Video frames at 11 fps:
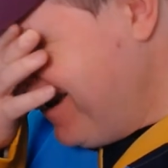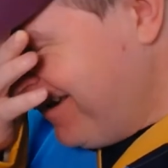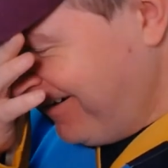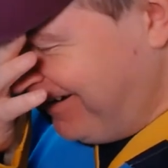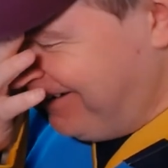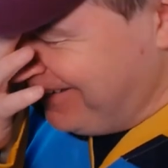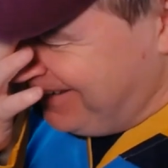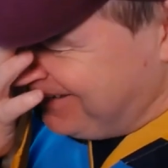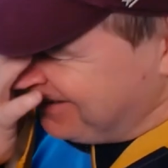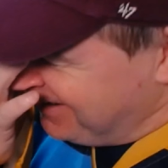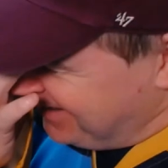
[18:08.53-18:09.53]

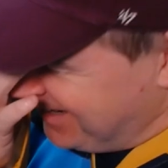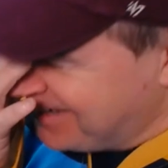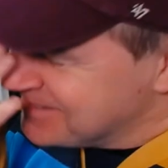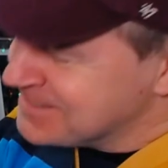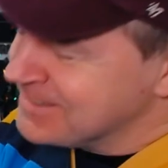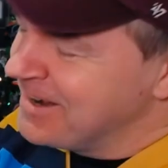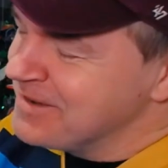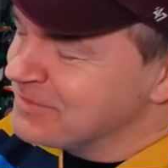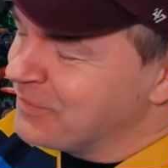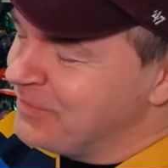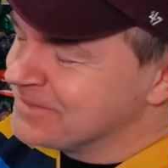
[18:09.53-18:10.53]

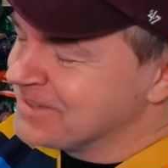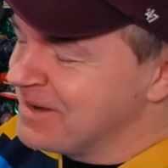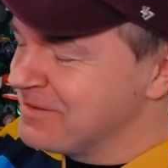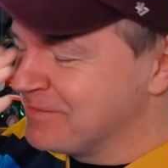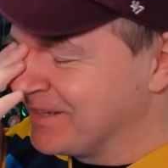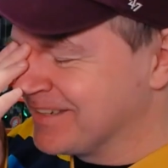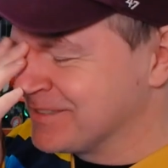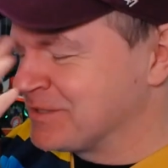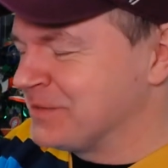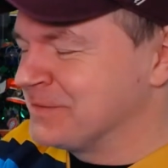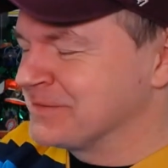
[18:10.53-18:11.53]
The whole time I'm like,
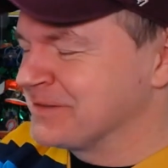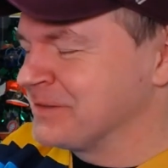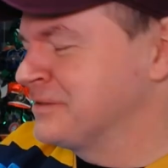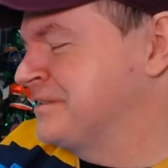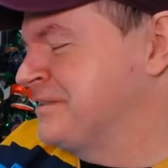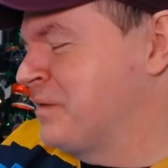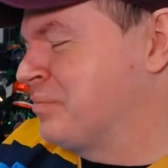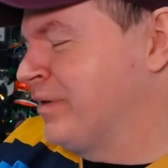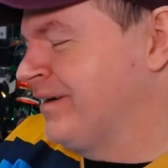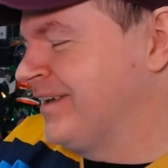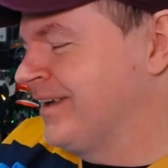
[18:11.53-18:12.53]
so they're just out
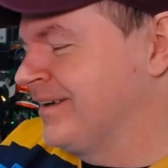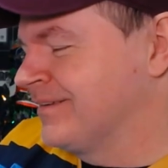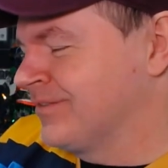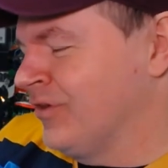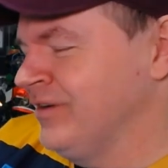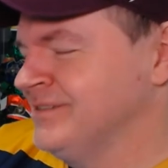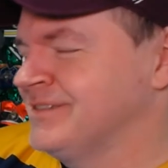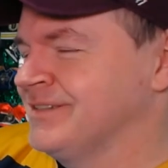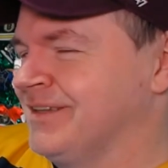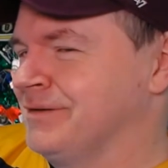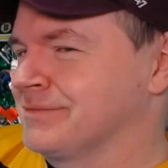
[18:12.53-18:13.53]
partying. Thon's
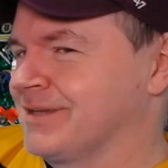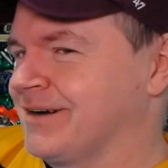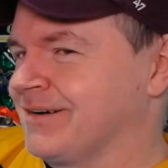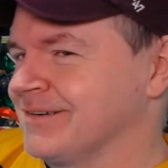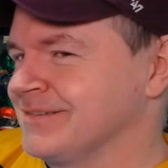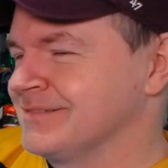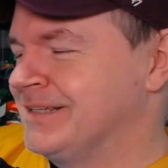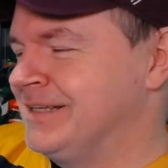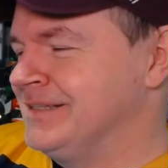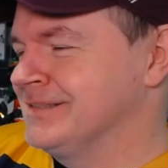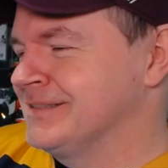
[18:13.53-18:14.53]
still out there.
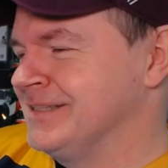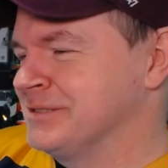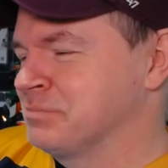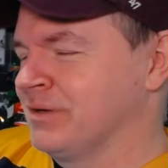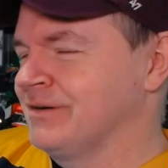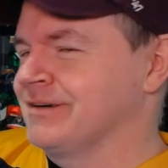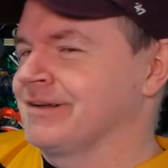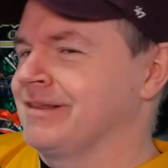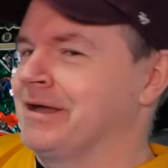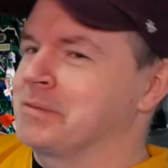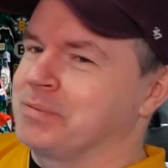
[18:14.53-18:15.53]
He's murdered a
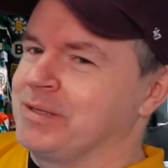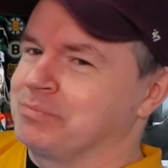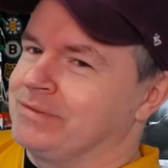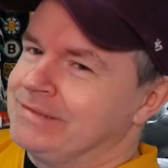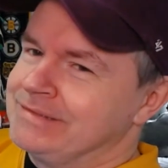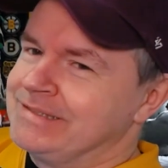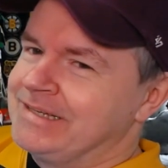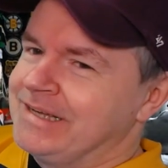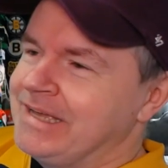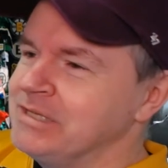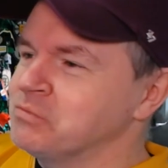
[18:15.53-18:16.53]
lot of people.
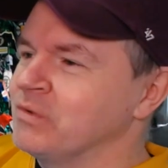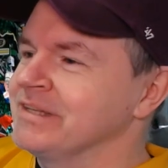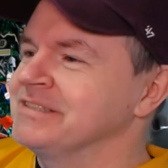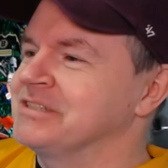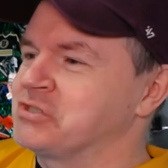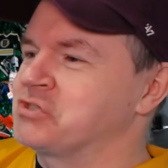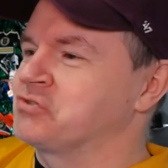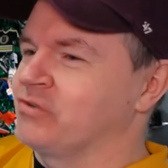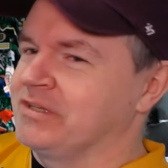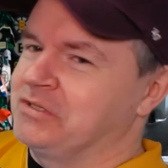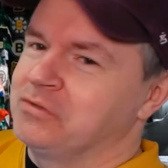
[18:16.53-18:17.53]
He's willing to
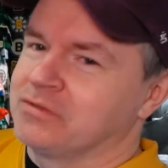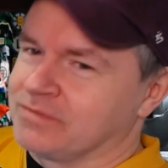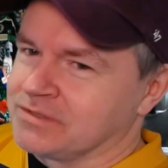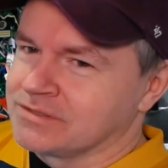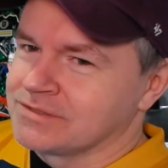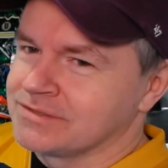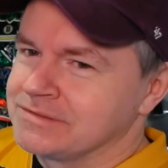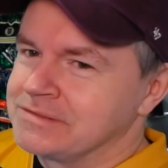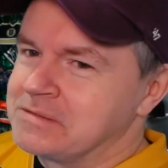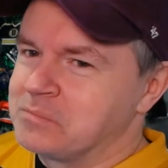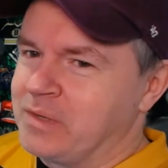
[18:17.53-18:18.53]
destroy the universe,
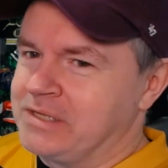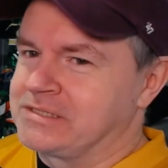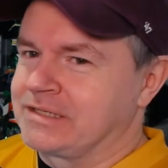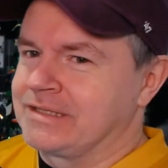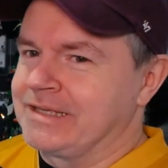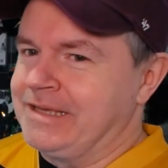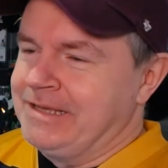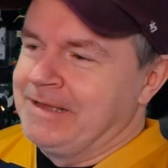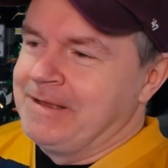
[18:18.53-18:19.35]
basically.